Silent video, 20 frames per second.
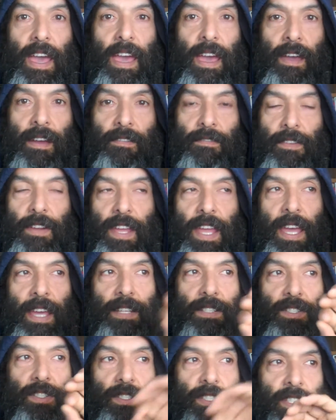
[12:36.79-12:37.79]
every
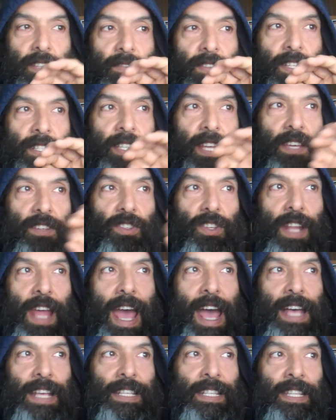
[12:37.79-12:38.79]
ancient civilization
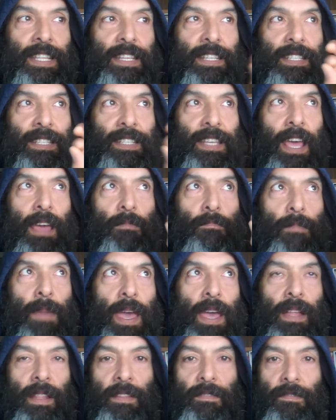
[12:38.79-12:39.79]
has these same
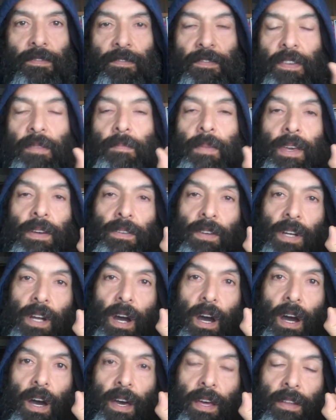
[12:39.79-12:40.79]
male and female
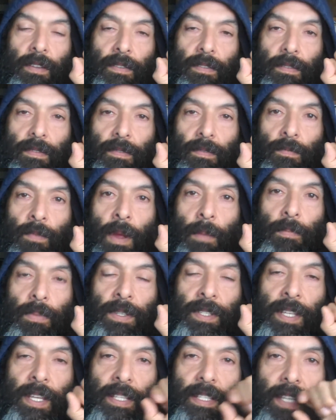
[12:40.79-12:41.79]
god
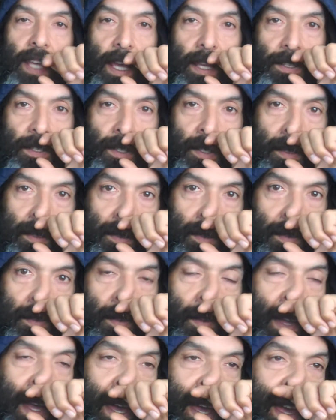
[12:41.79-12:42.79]
representations,
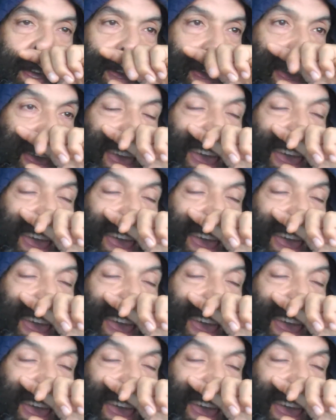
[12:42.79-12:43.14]
okay?